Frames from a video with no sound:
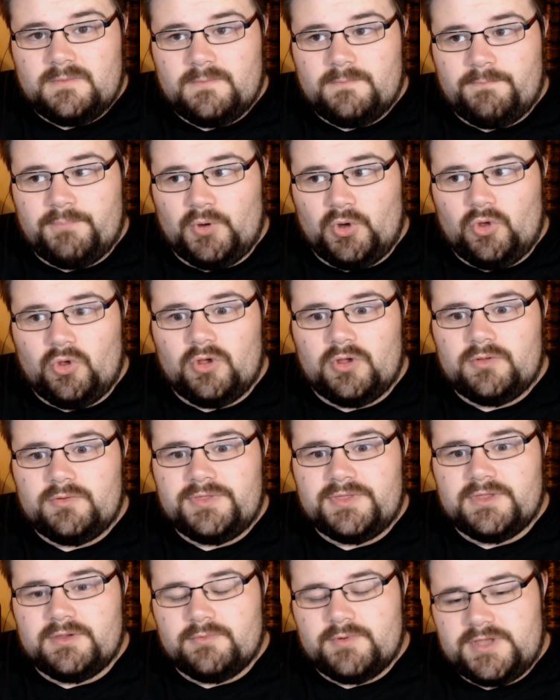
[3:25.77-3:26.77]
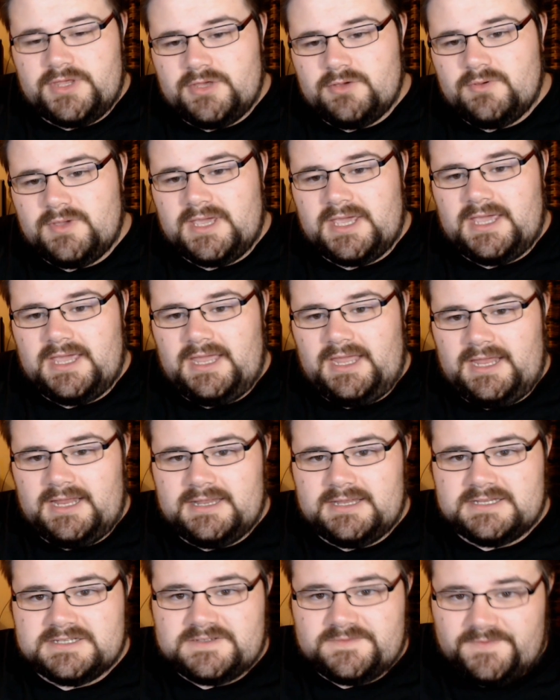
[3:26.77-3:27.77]
but the Ryuk
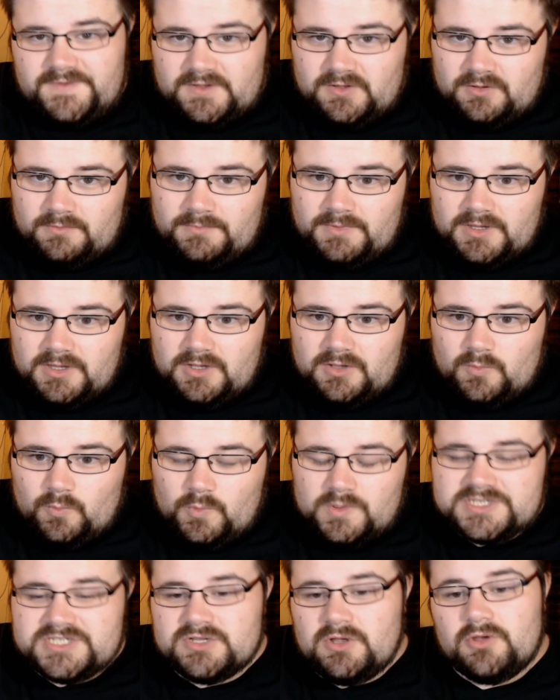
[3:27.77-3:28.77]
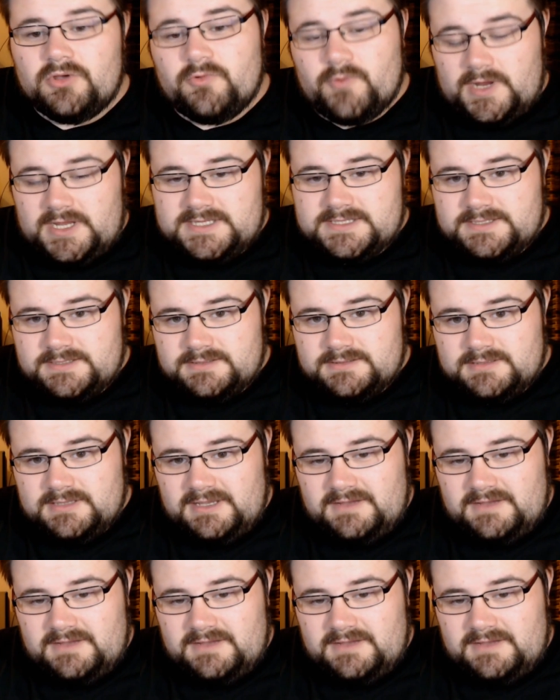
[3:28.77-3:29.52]
in this film was not great,